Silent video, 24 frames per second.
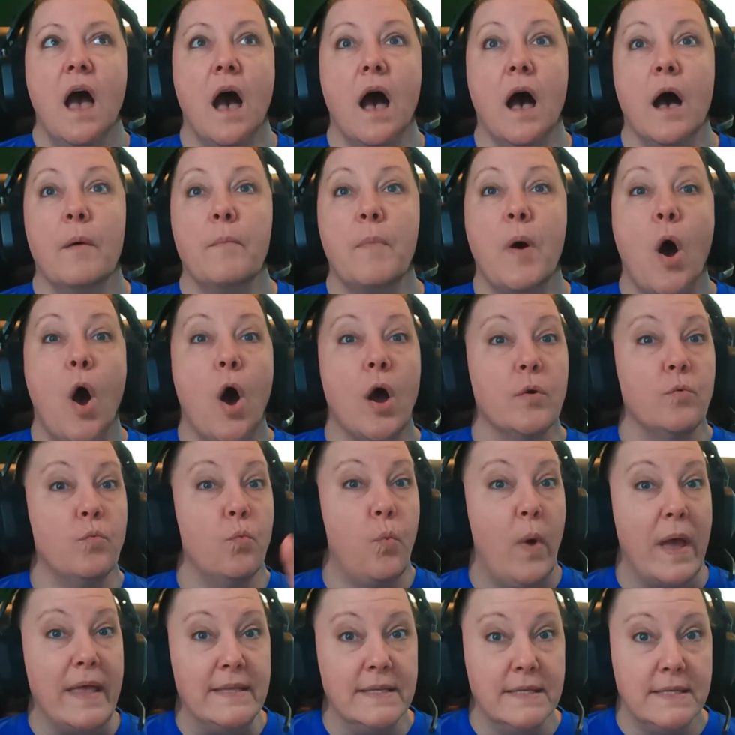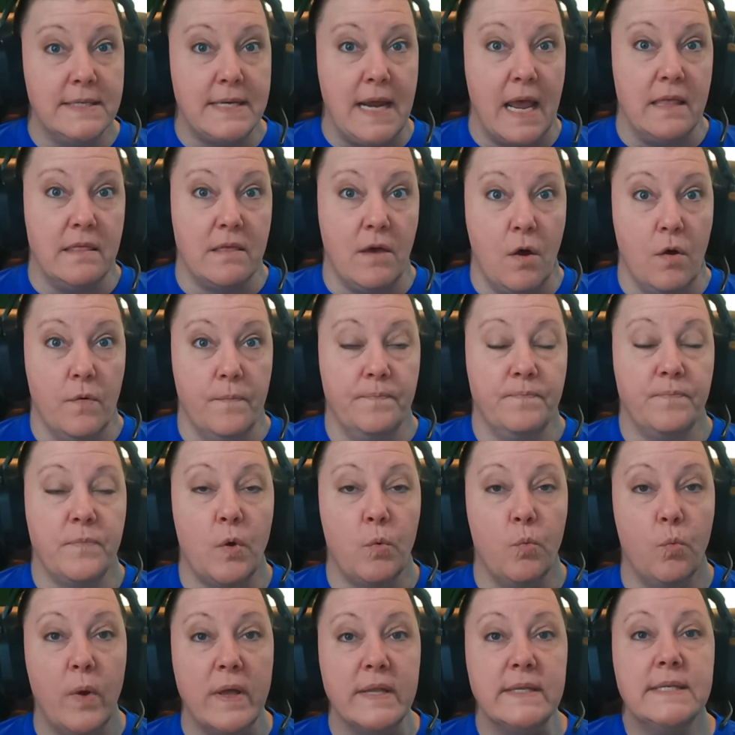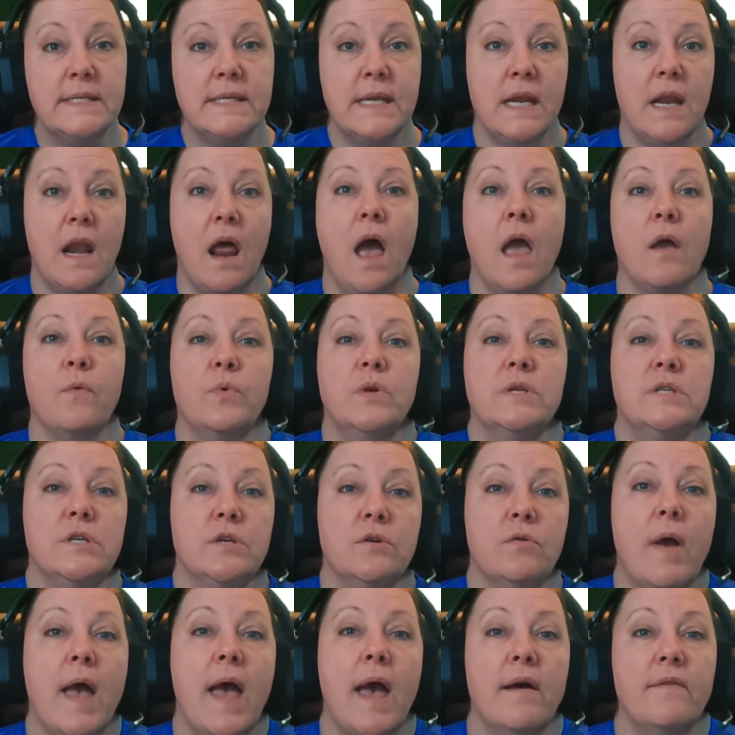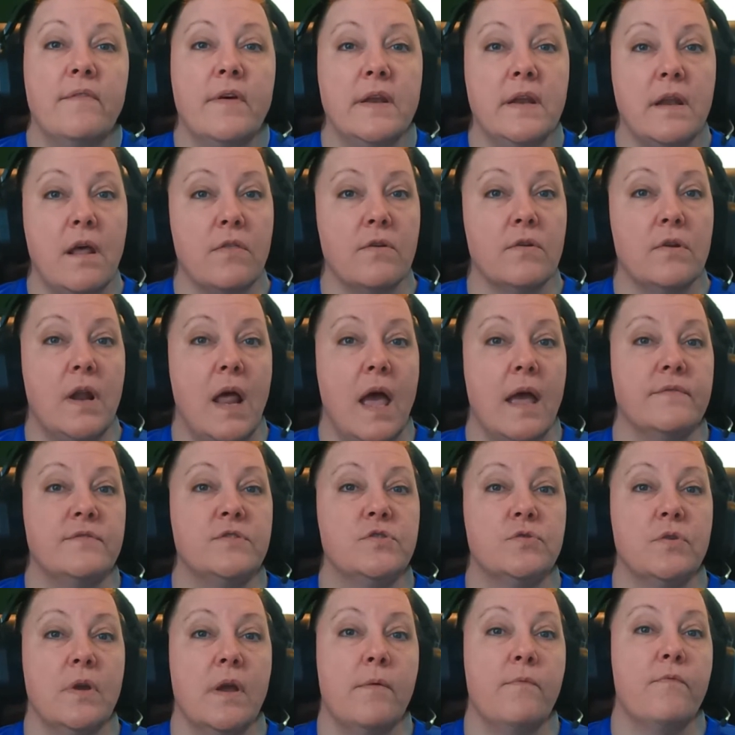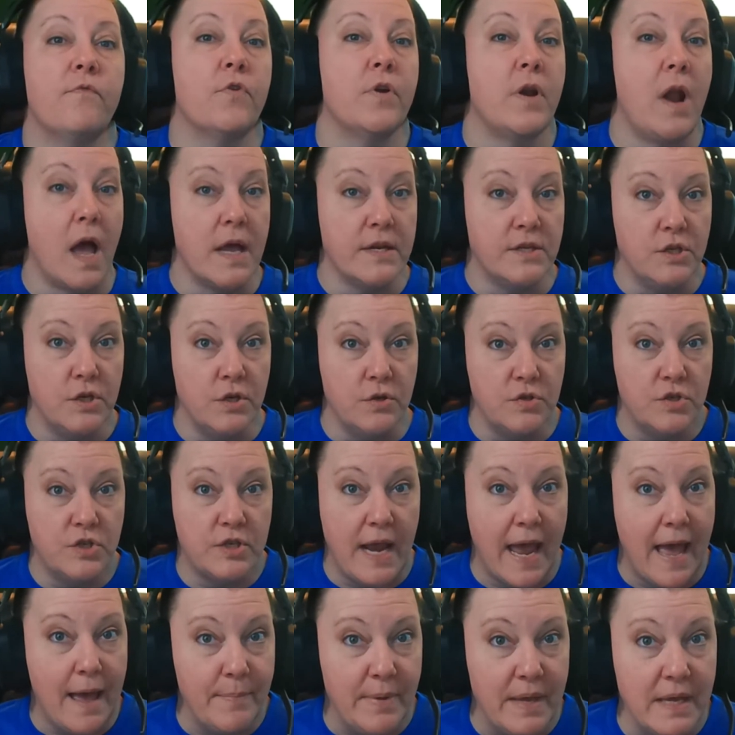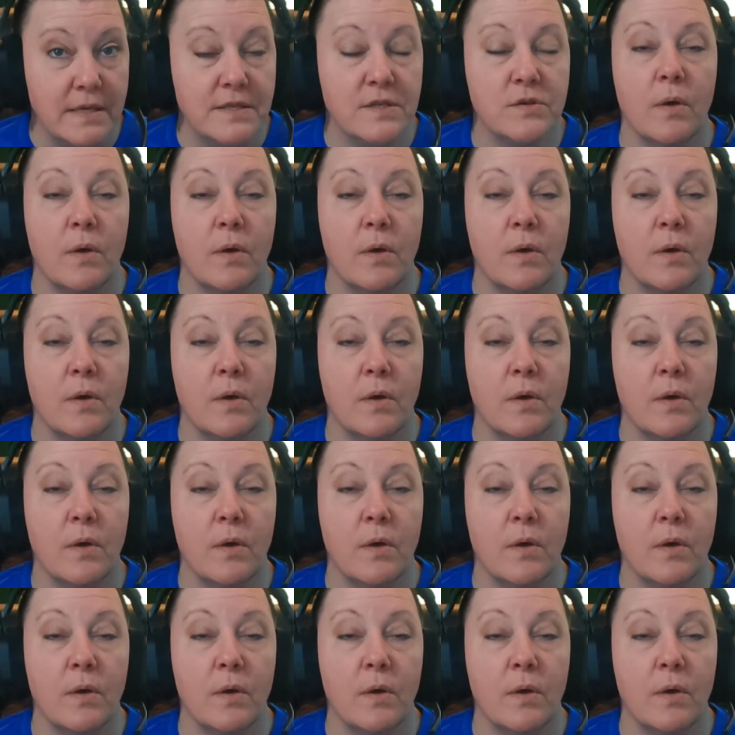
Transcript: On Wednesday, though, Wednesday night, we do have another live stream for Not Too Shabby.